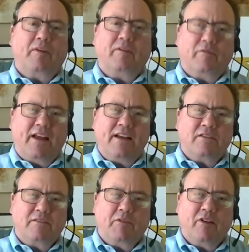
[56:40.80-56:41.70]
last but
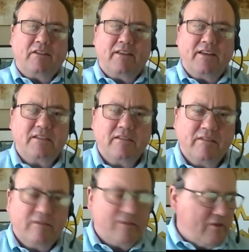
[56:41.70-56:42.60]
not least,
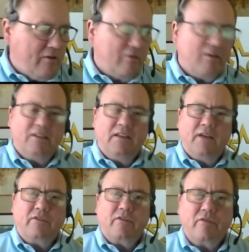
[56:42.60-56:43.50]
June 11th
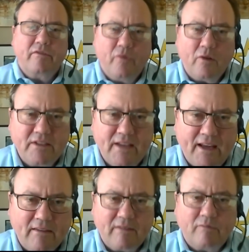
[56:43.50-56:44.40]
through the
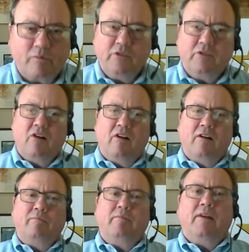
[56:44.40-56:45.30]
14th, Realcomm
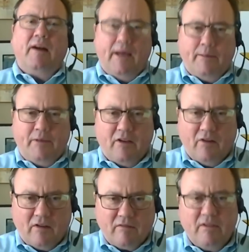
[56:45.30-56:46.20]
IBcon.
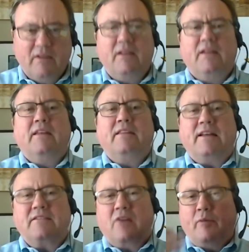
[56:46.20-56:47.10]
That's
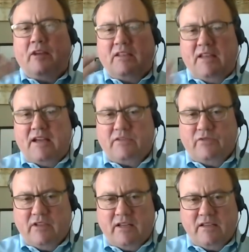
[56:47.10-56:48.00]
going to be in Nashville,
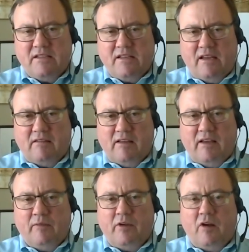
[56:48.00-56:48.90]
Tennessee,
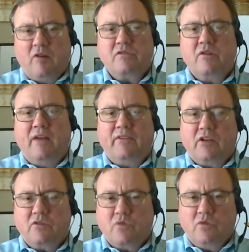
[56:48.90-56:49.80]
and we also have a
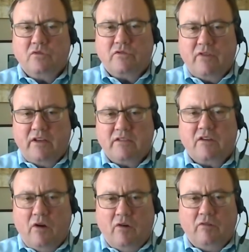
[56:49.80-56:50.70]
Controls Trends
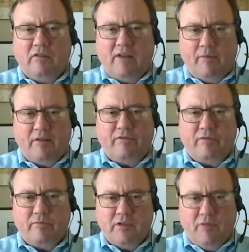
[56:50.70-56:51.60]
code coming from
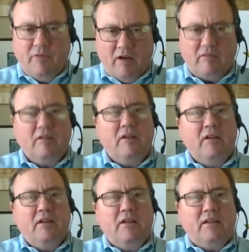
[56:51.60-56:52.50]
Jim Young
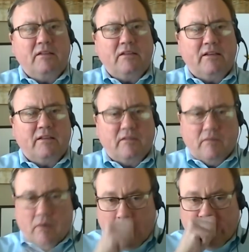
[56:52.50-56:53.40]
in the.
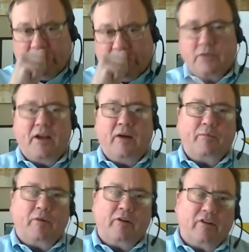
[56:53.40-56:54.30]
Excuse me, Howard
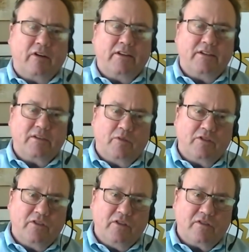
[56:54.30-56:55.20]
Berger and Lisa Woods
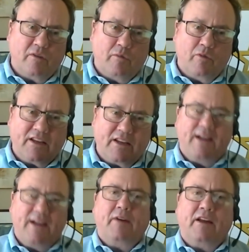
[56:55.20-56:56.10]
too. So we're excited
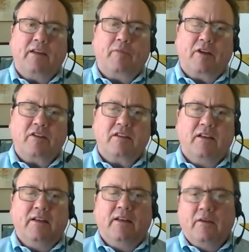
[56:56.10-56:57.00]
about it because
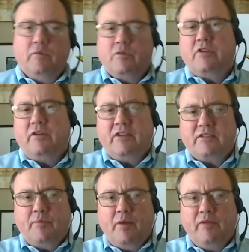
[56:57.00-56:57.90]
we're serving as a
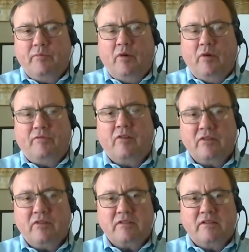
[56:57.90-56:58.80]
pivot point for all
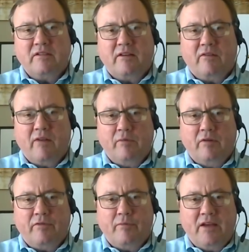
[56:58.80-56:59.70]
this incredible
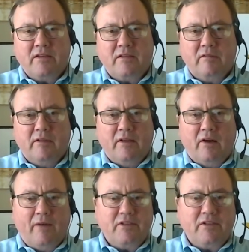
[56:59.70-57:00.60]
information.
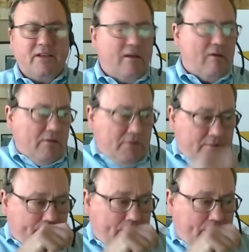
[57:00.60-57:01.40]
Obviously, people